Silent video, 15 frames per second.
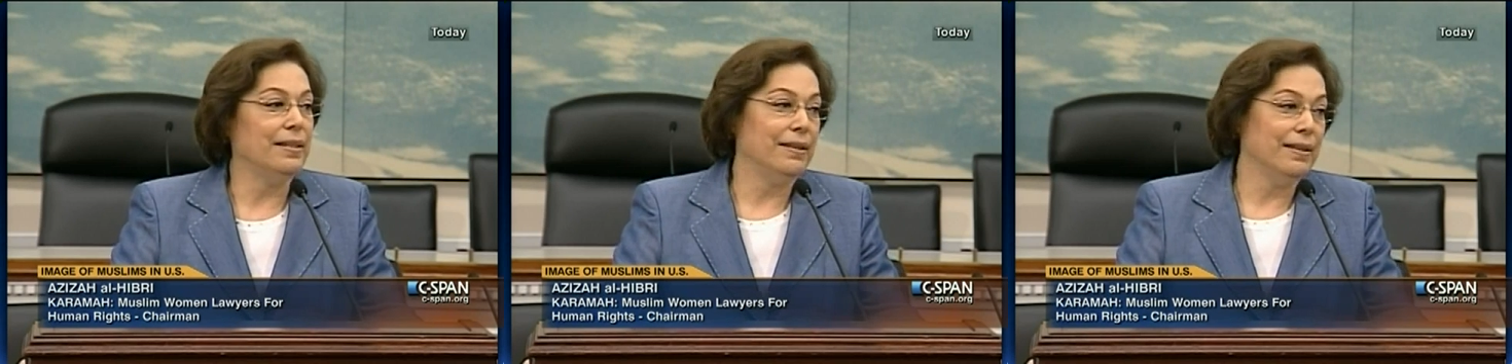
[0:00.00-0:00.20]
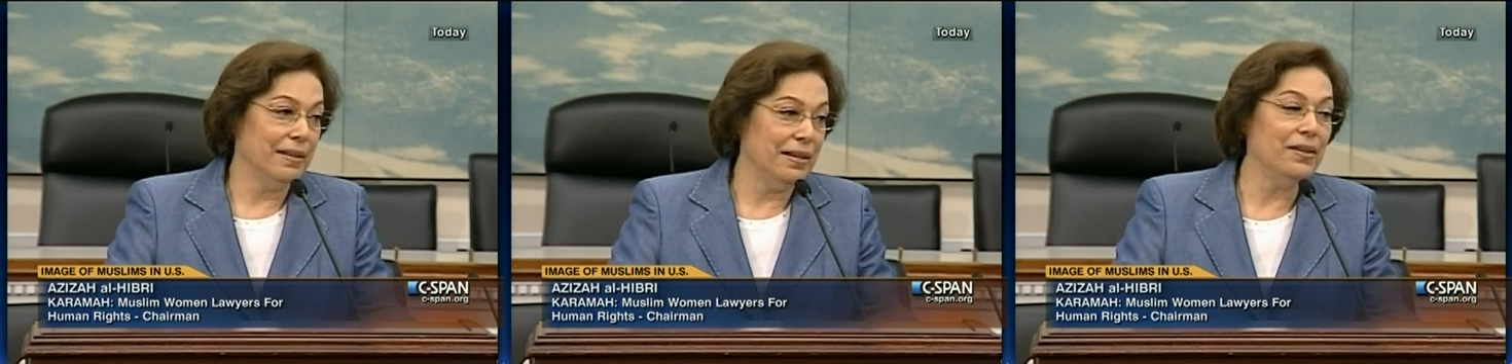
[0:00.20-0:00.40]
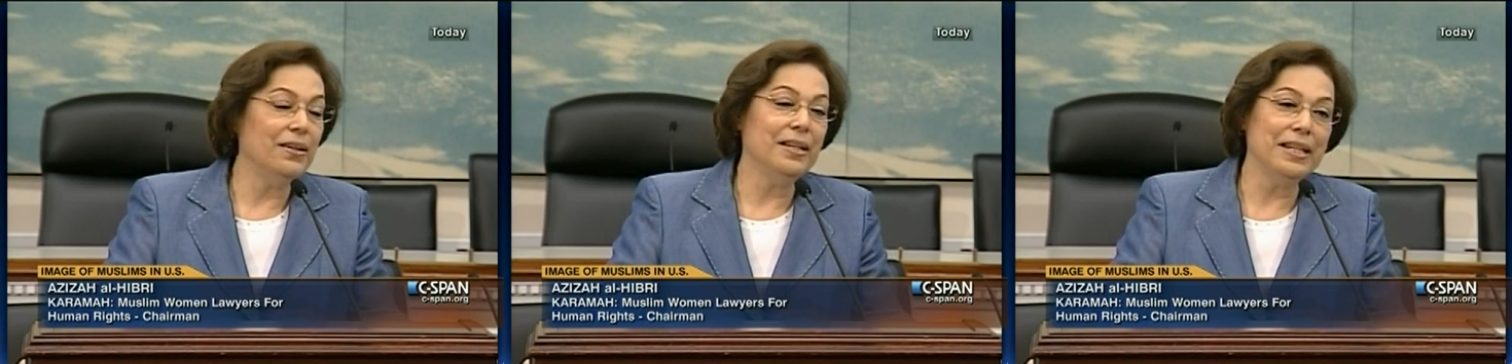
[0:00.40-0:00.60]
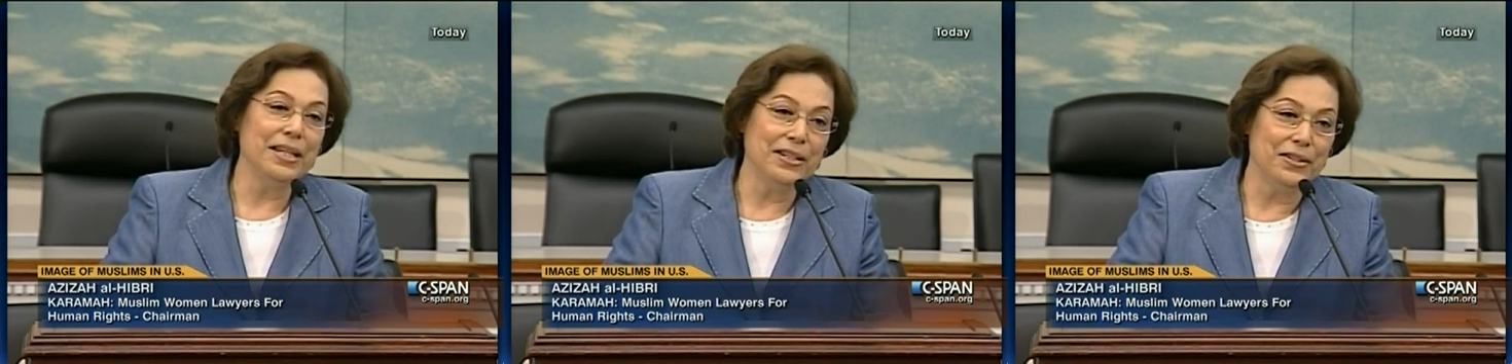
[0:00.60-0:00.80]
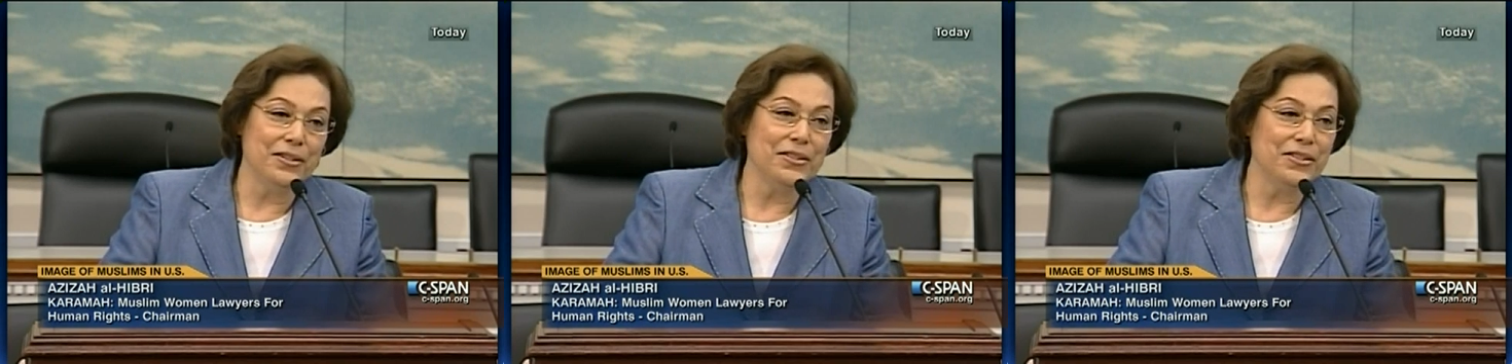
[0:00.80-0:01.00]
and it's also
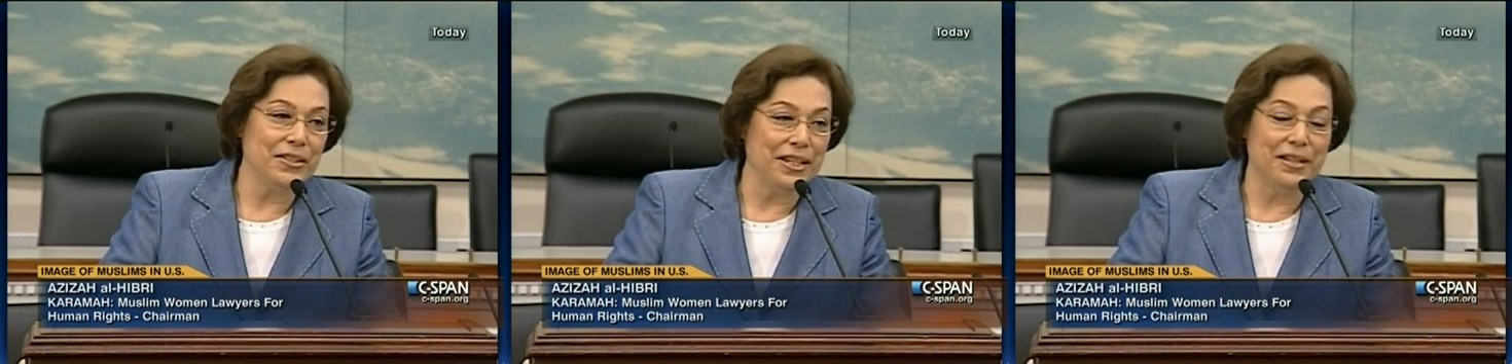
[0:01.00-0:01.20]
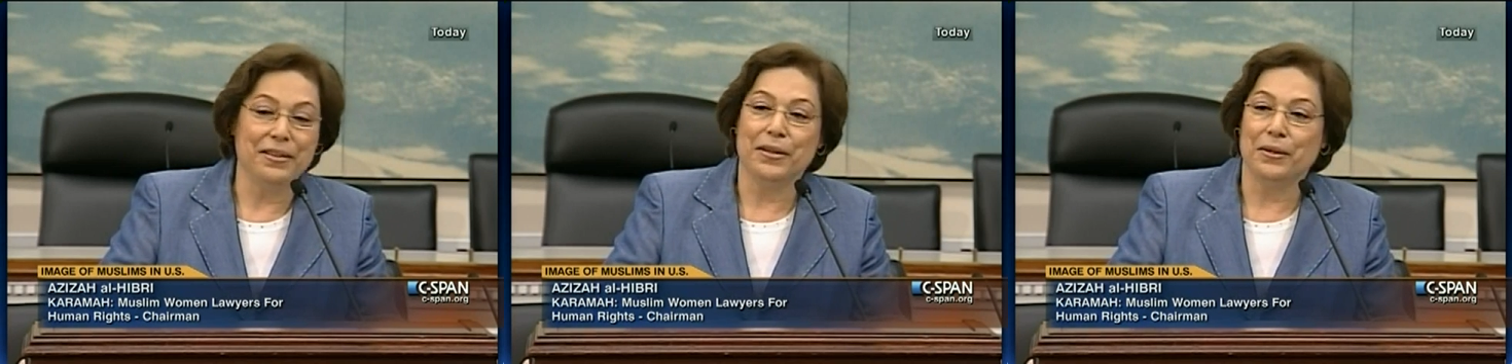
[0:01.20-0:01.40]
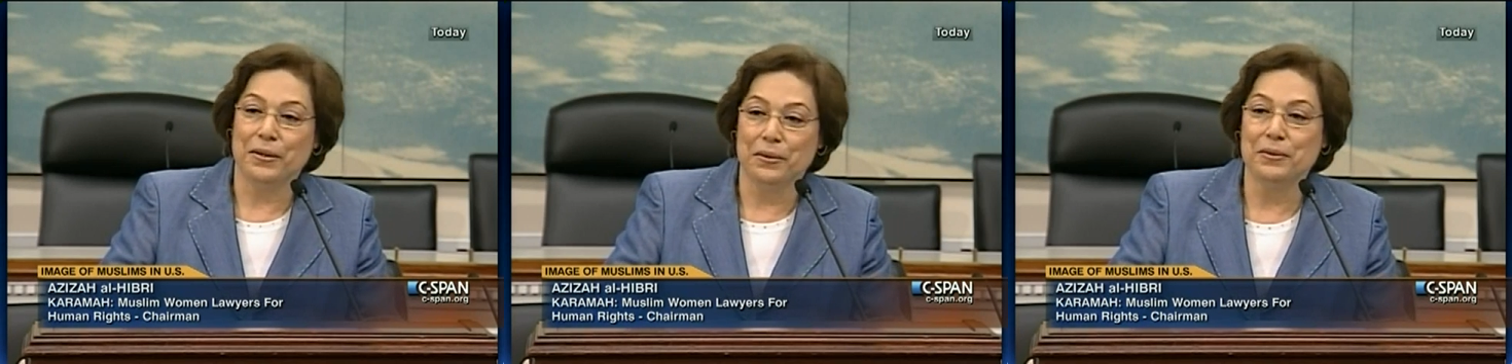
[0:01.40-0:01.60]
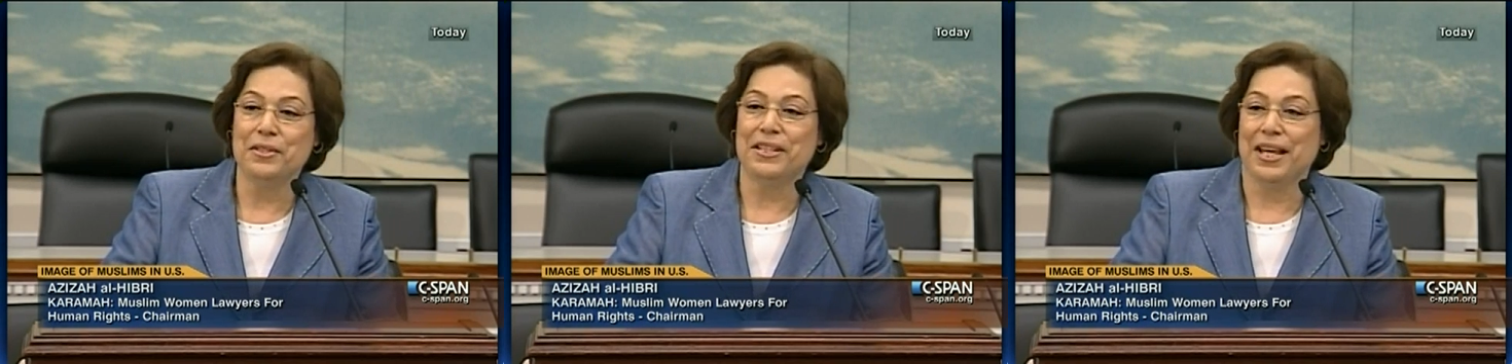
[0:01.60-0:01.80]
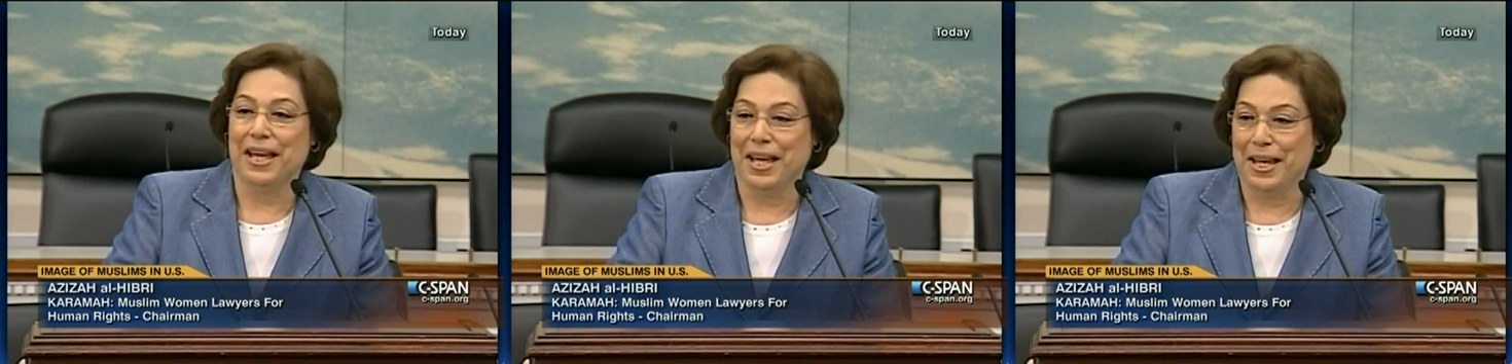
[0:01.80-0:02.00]
about the conscience
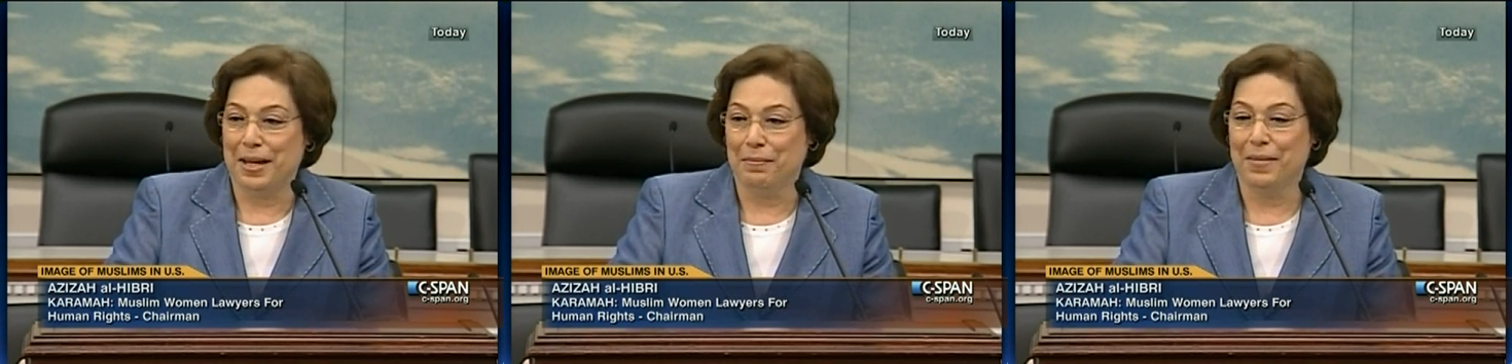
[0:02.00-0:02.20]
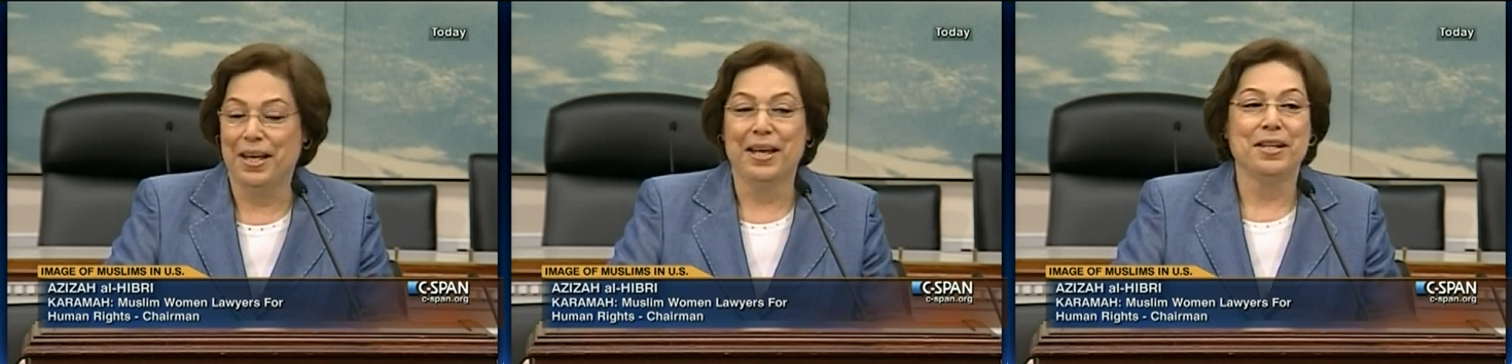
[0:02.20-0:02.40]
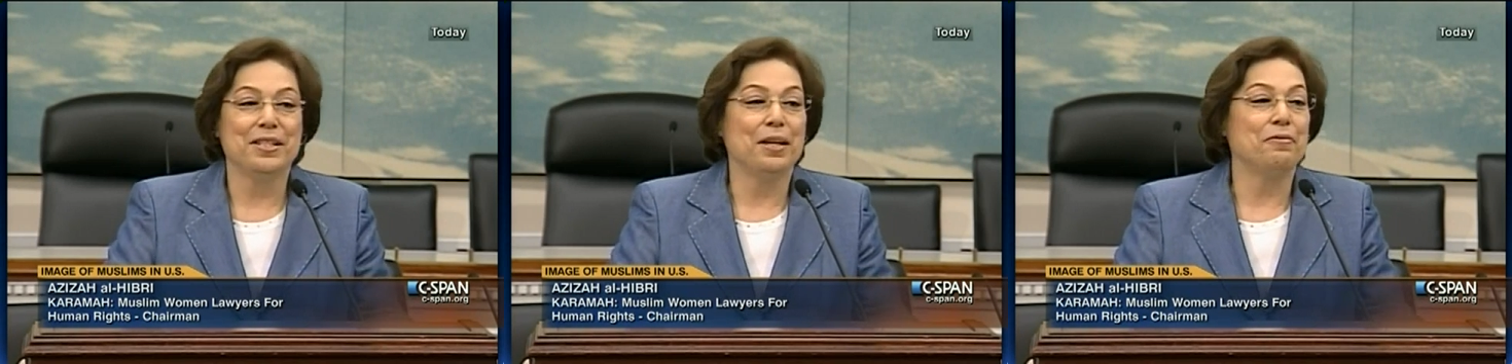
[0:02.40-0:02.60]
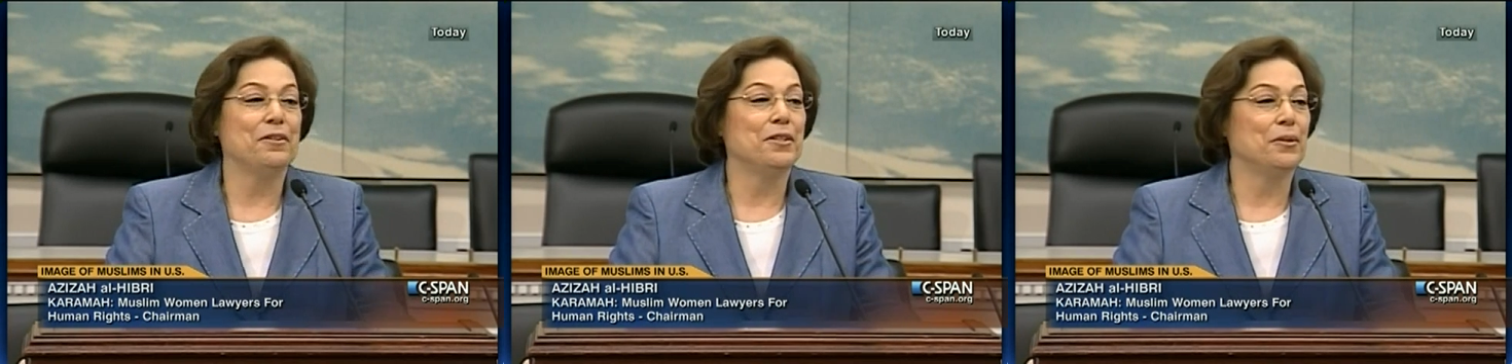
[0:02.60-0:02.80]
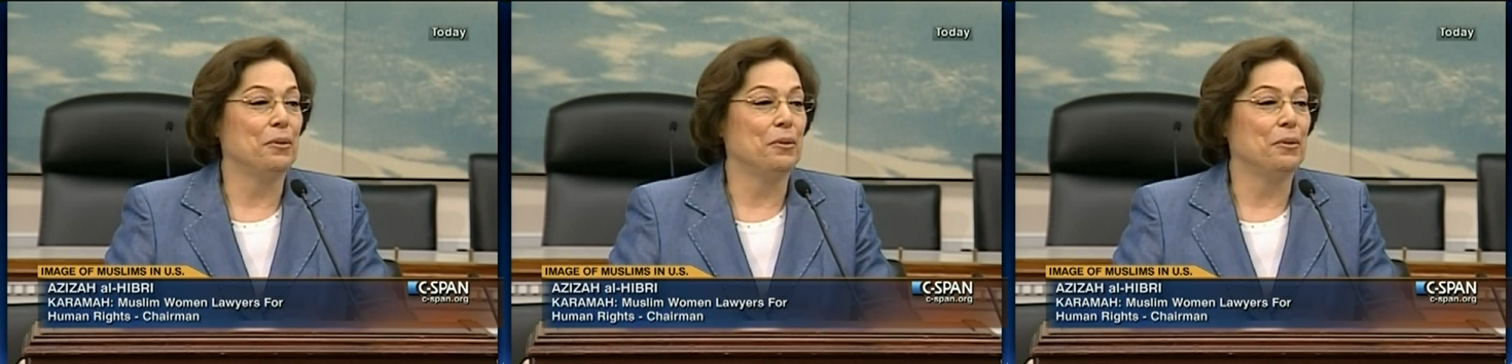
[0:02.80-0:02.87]
of the majority.